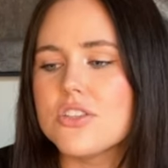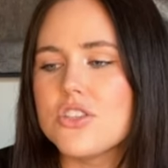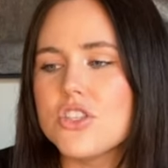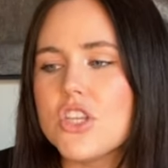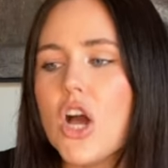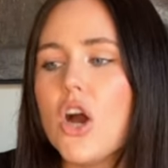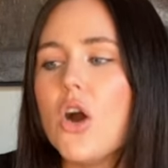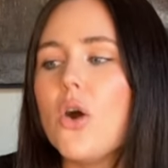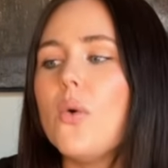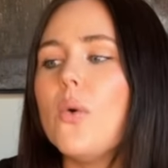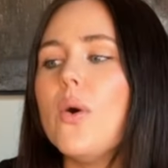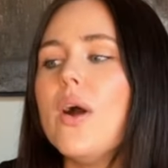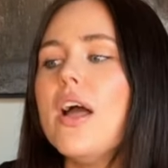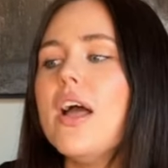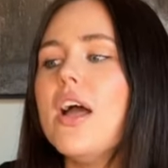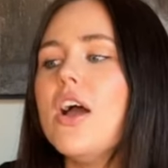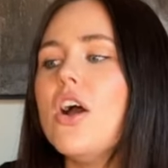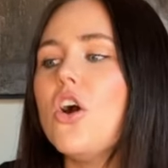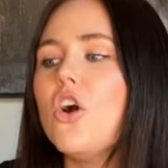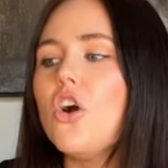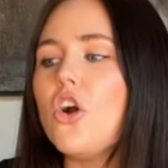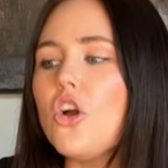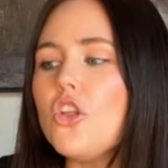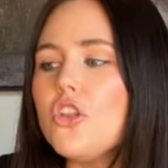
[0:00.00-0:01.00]
So,
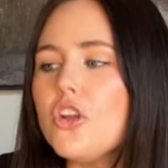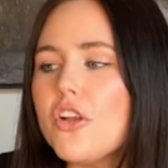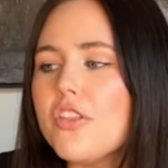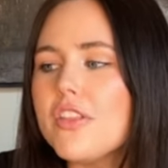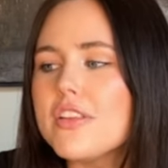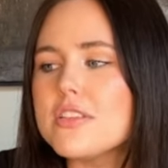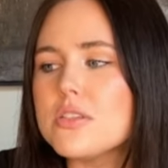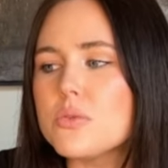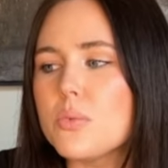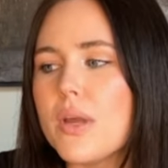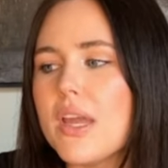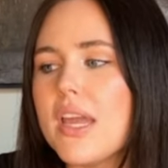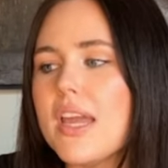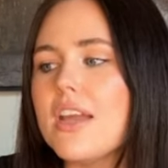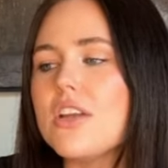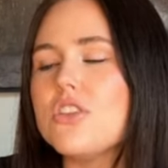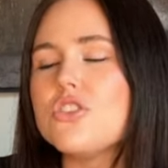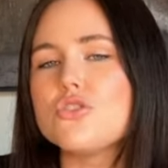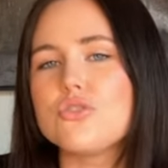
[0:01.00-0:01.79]
earlier this week,